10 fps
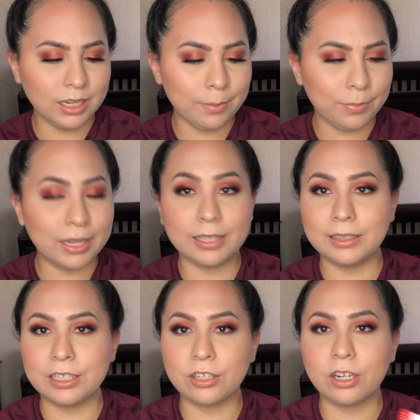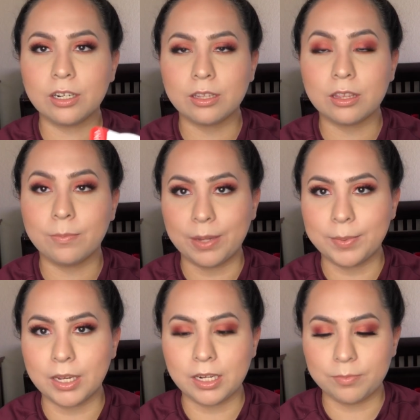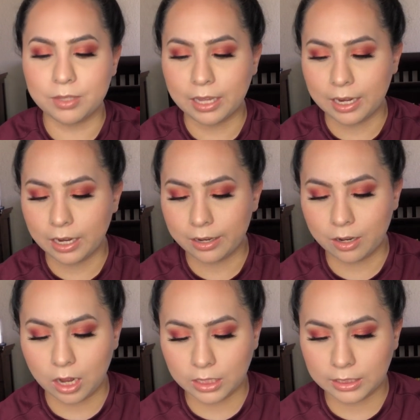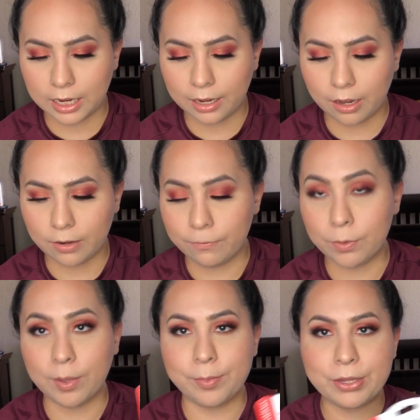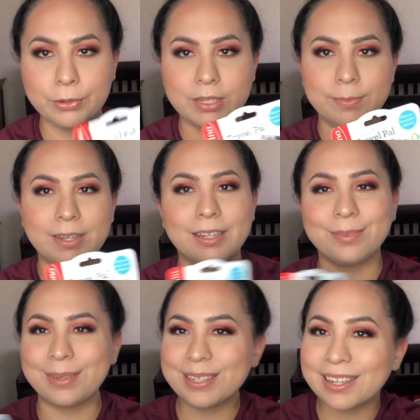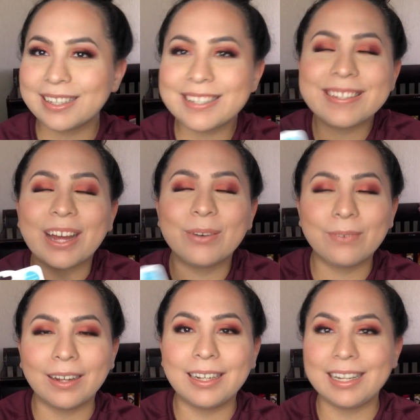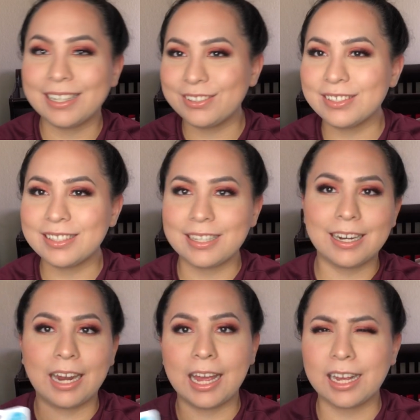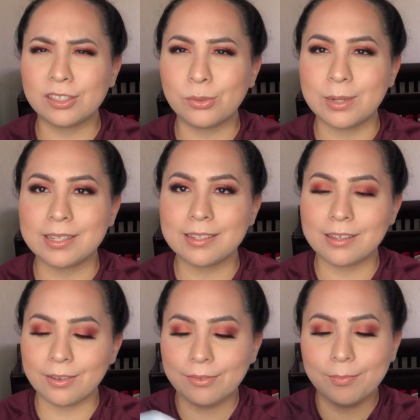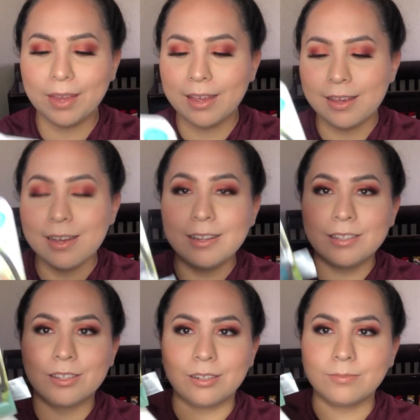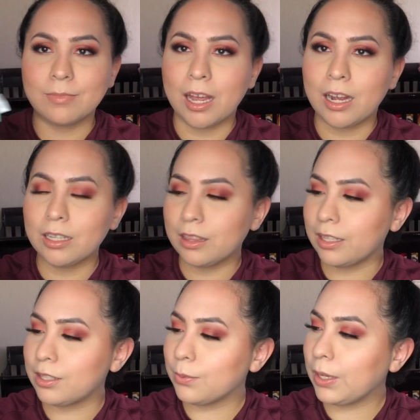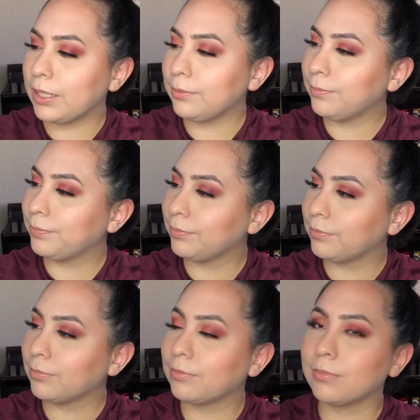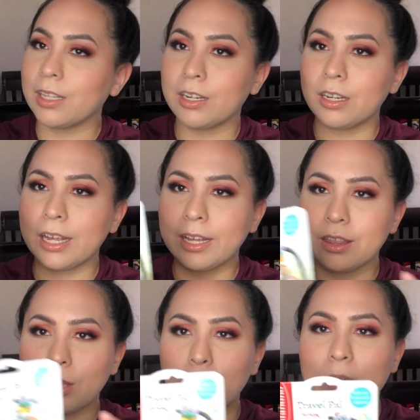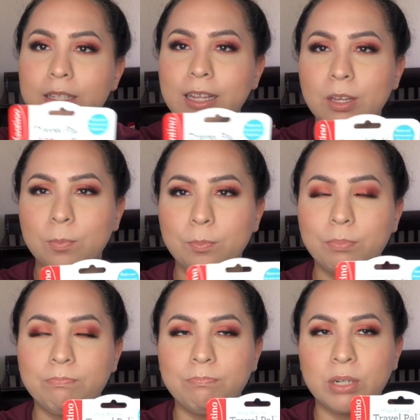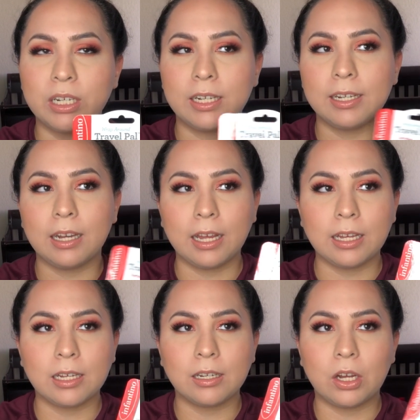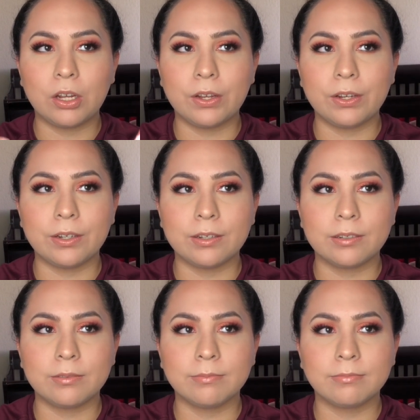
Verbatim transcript: But these are the baby items that I had gotten. I got a few baby toys because my son is now finally interested in like toys and stuff. So I got this one. They're like the ones that you put like on...